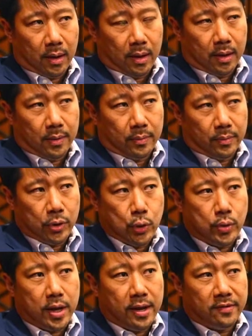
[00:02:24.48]

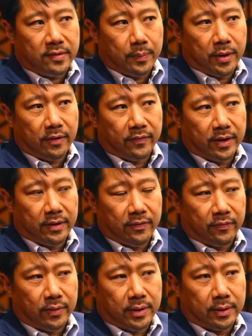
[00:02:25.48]
UK is a bit of a
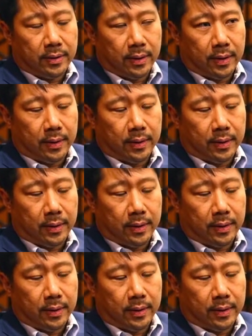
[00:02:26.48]
different